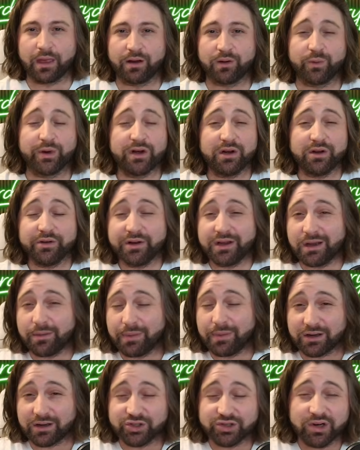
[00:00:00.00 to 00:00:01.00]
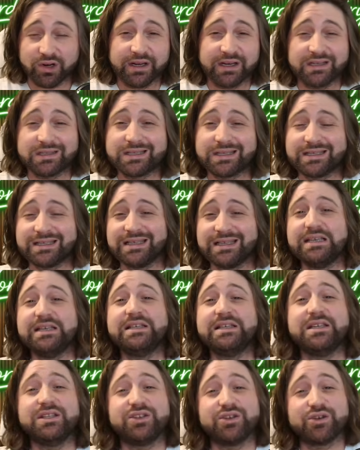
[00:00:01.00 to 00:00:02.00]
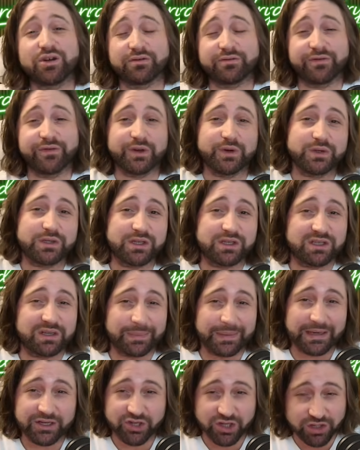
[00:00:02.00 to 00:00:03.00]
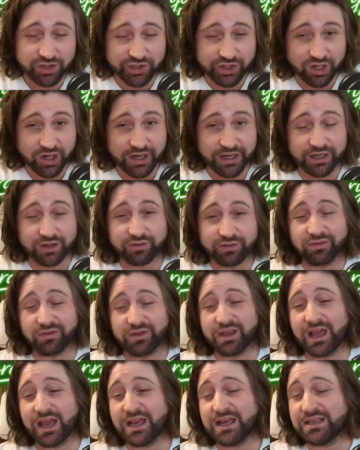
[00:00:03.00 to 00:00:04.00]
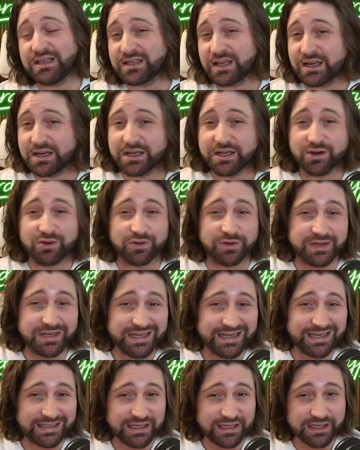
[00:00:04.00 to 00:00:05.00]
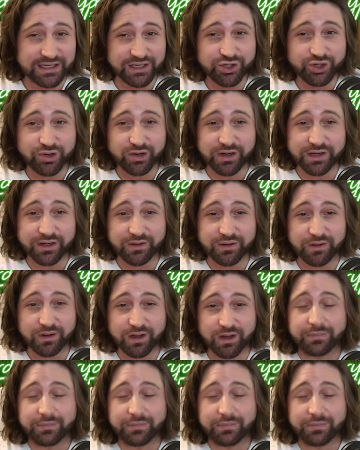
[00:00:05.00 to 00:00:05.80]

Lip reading: When learning about triangles, it's easy to confuse the symmetrical triangle for the ascending or descending triangle,